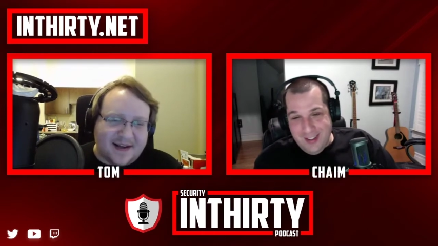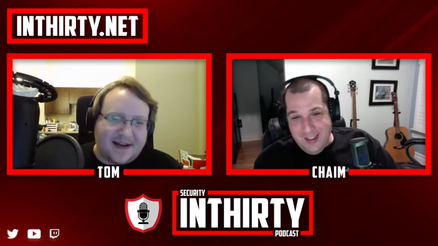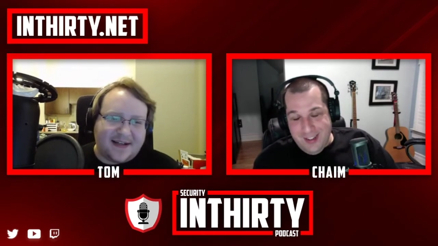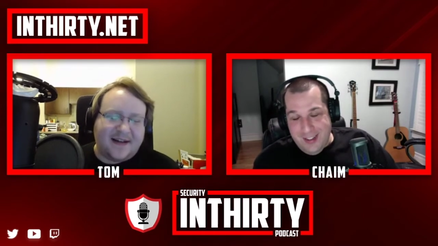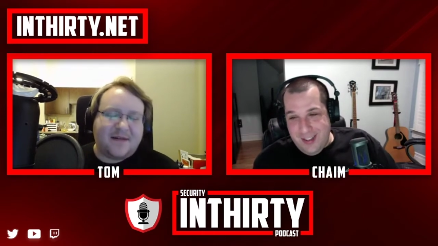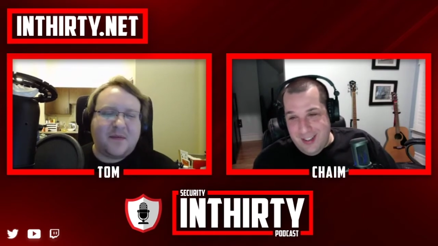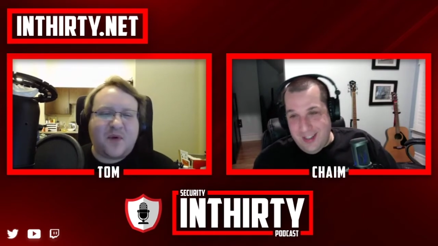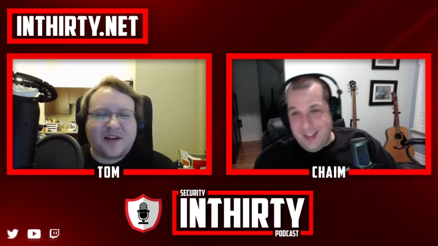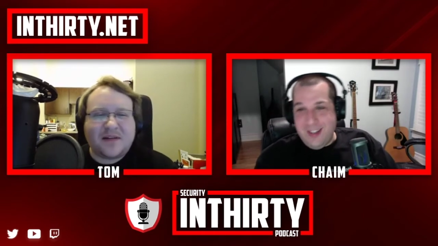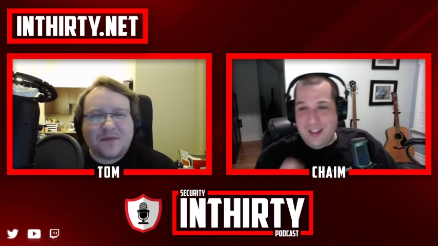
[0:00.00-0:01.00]
Speaker 1: yeah.
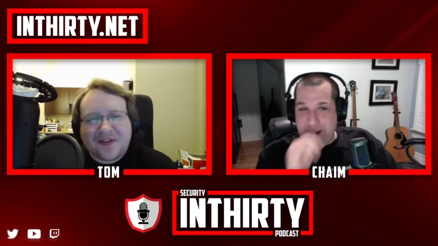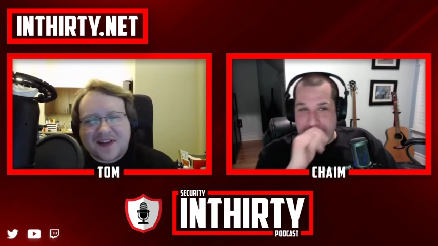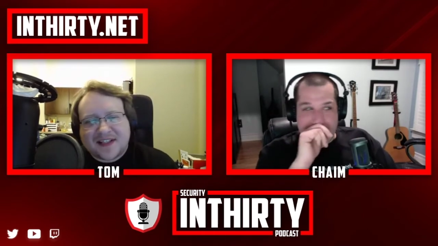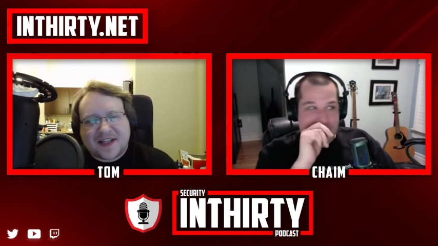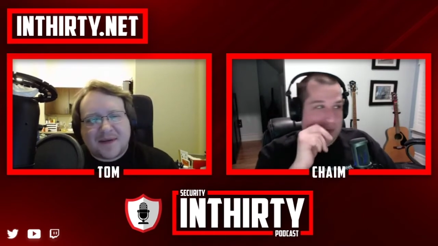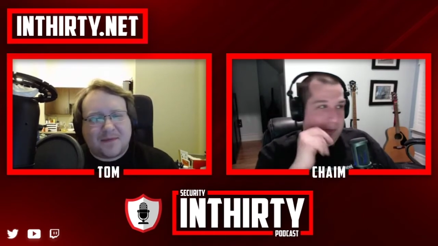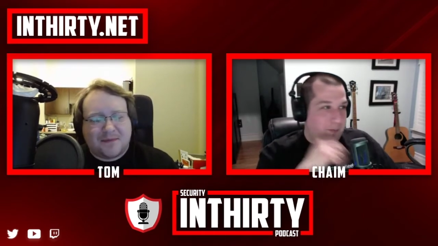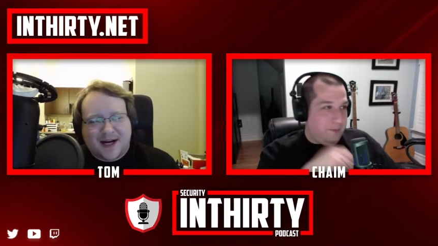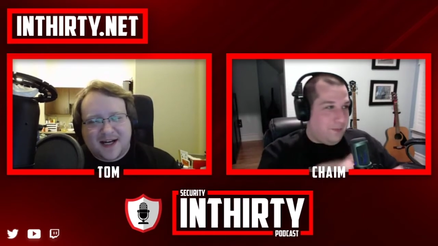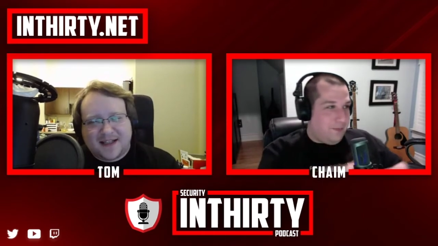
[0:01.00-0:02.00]
Now, one one thing to
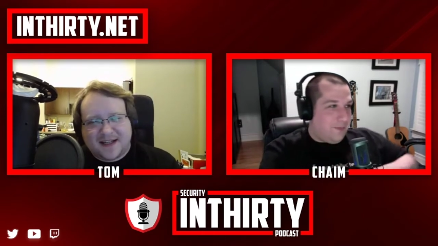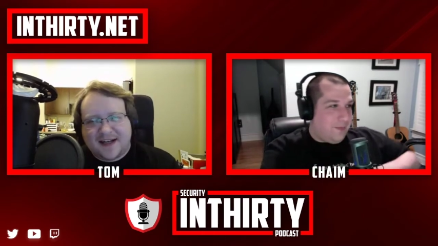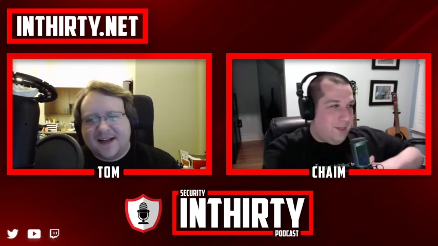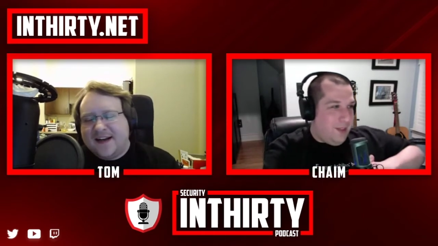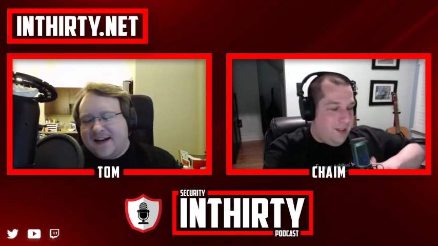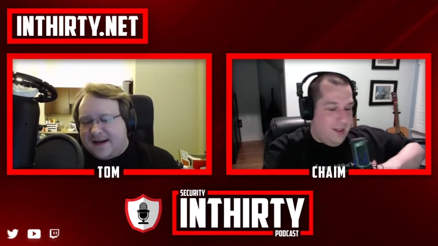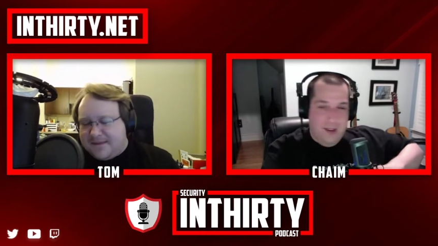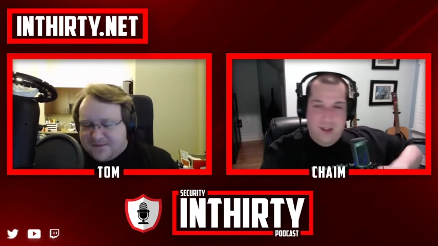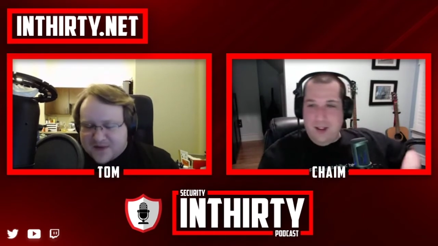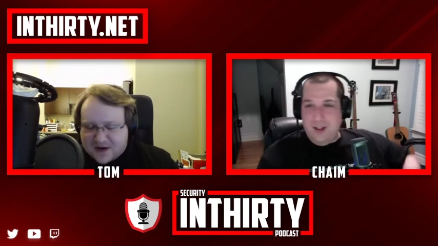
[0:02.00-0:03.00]
keep in mind, and
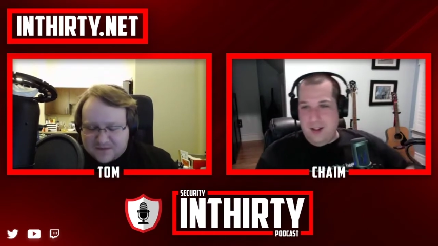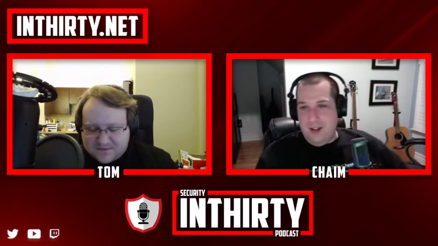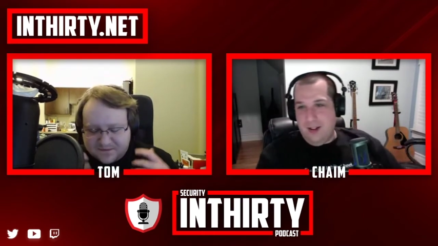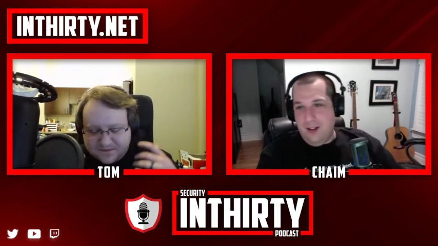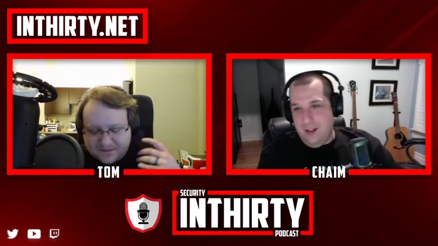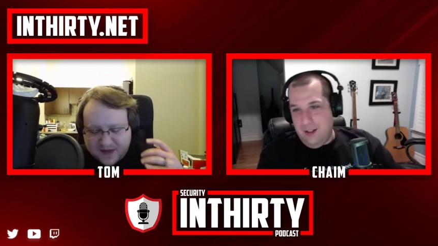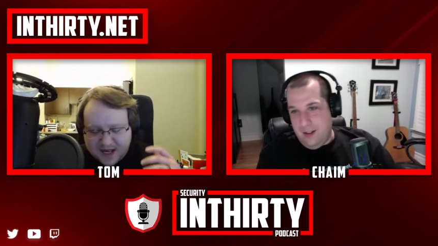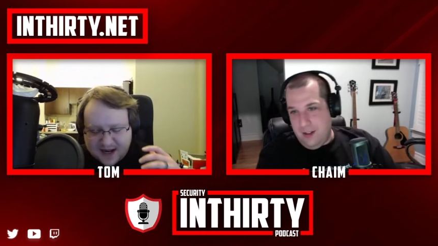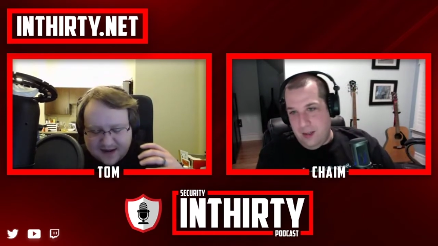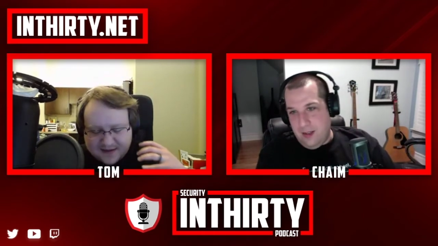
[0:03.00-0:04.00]
you know,
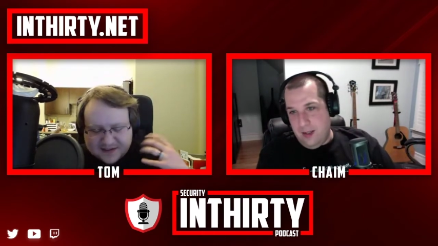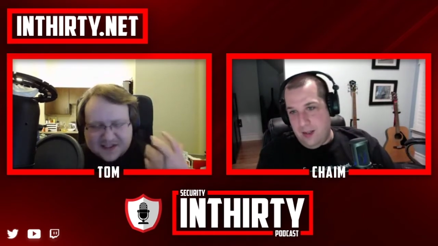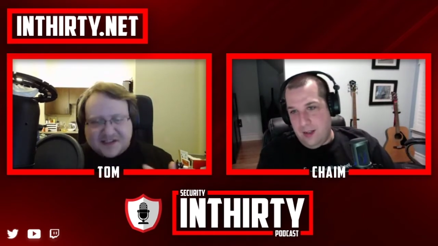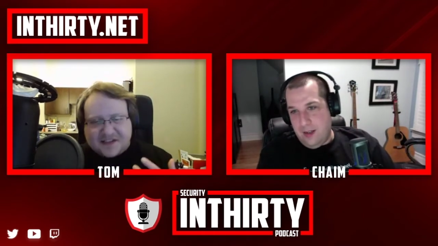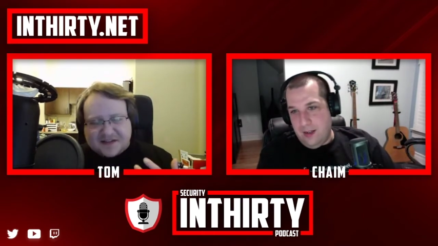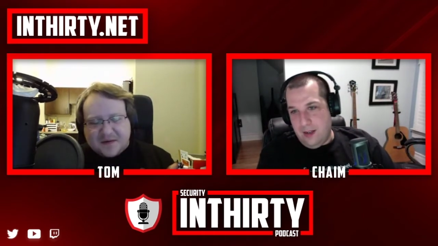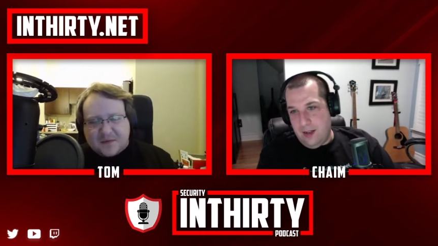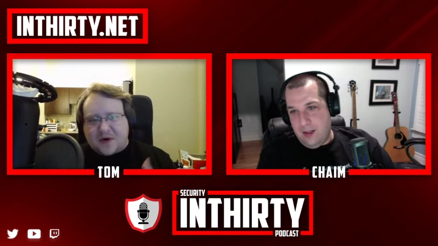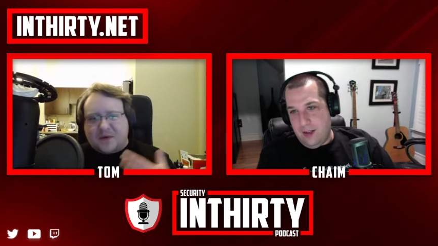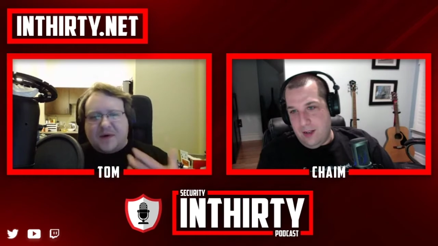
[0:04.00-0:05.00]
this
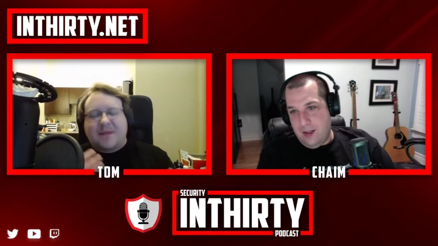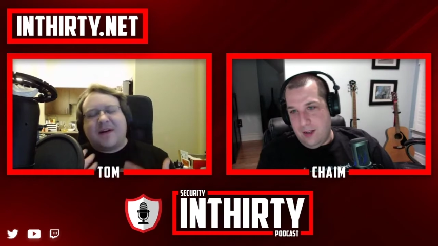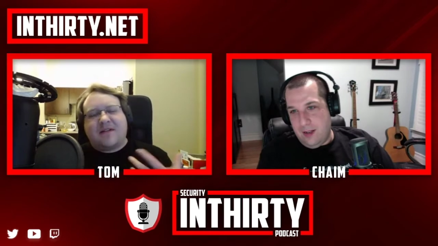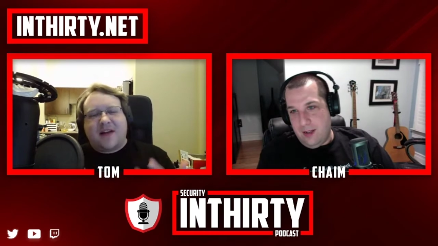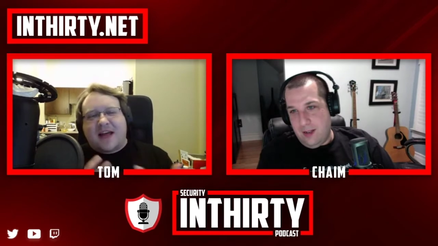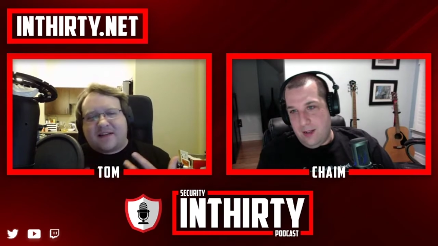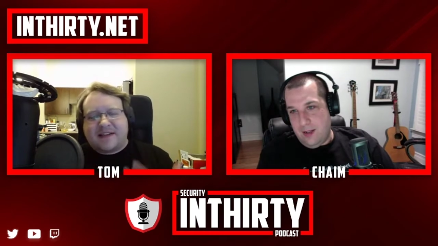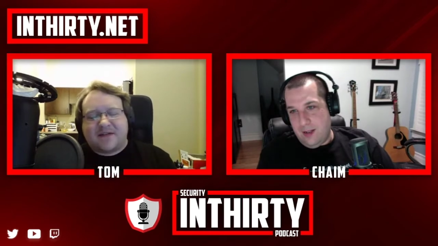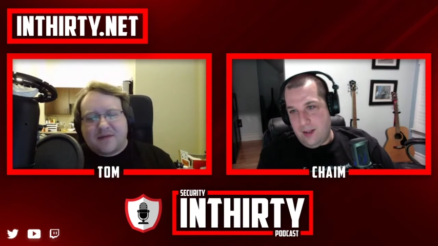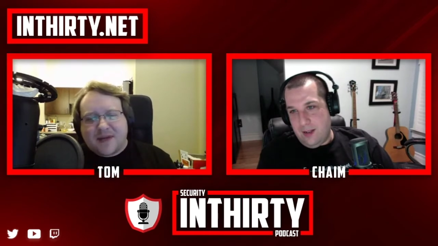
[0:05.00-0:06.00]
is we're we're coming
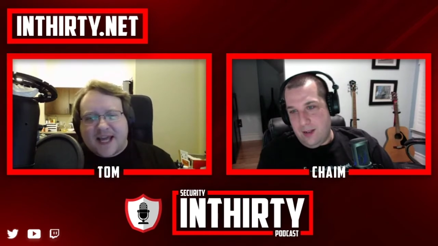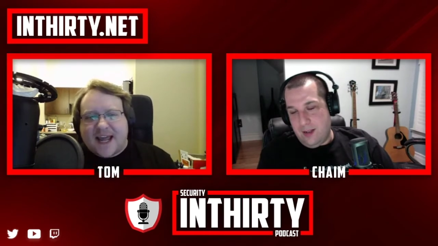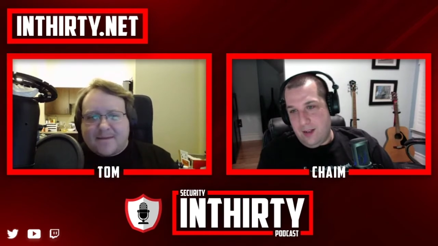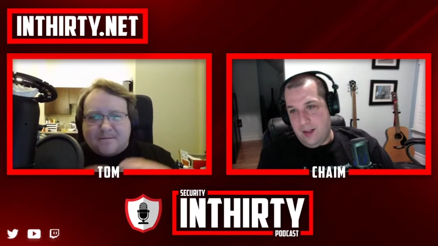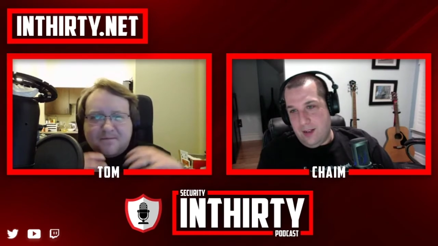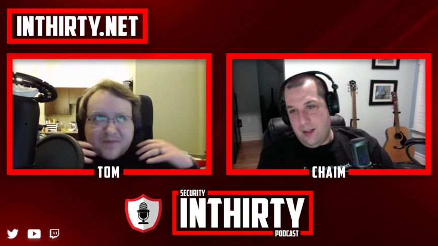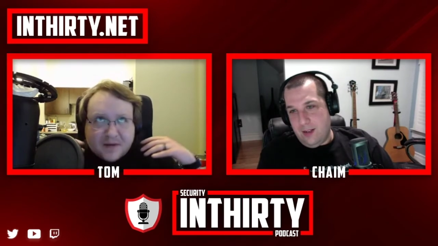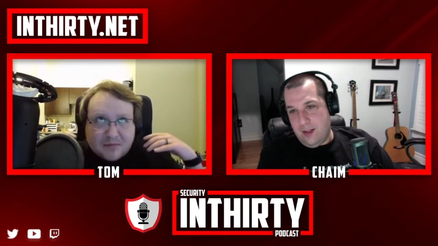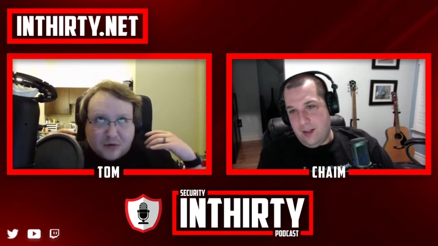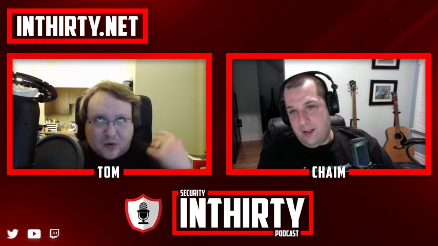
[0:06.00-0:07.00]
at this from like a
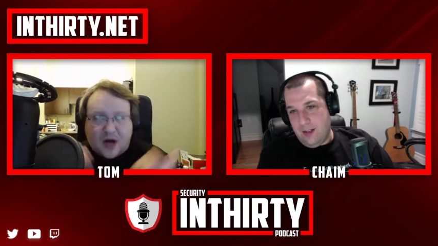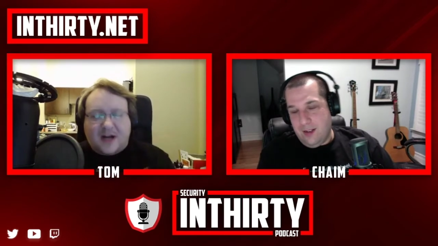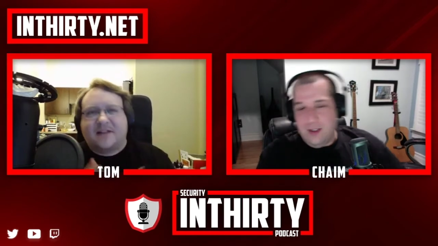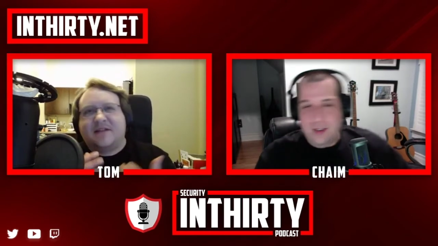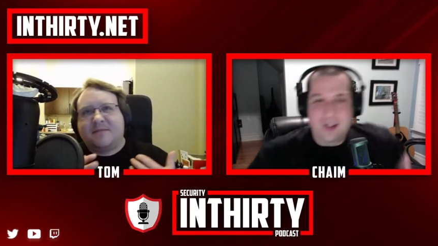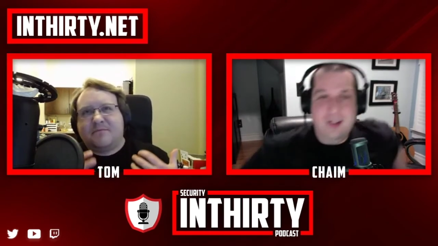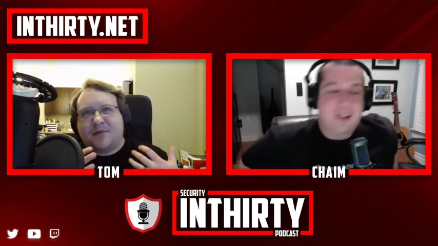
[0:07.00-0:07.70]
product